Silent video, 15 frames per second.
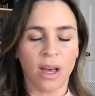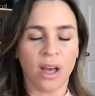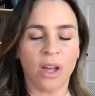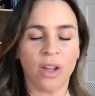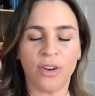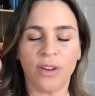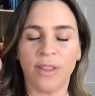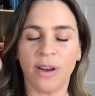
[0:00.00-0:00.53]

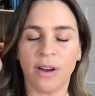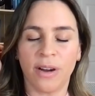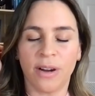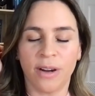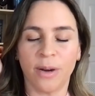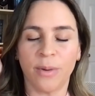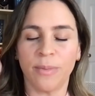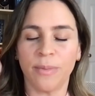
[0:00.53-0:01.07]
Under the
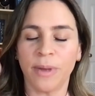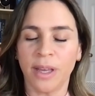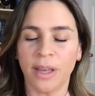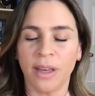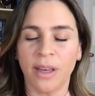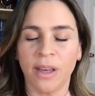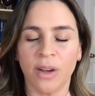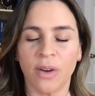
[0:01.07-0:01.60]
arm,
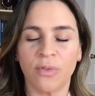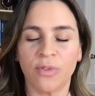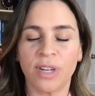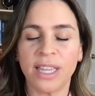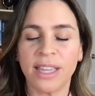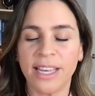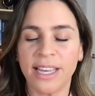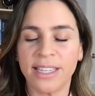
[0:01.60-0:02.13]

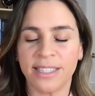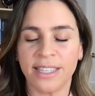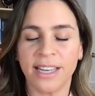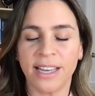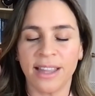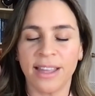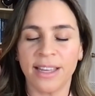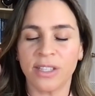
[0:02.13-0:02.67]

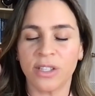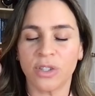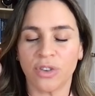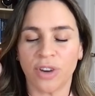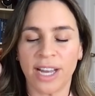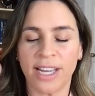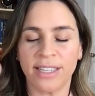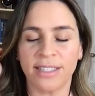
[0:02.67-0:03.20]
releasing this
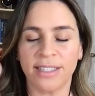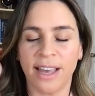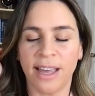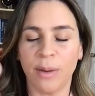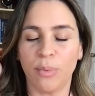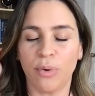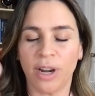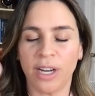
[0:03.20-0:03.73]
stress
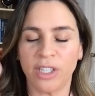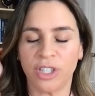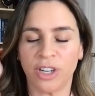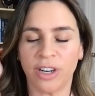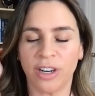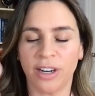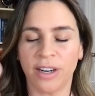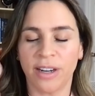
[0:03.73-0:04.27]
and
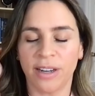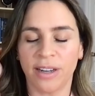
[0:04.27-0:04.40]
pressure.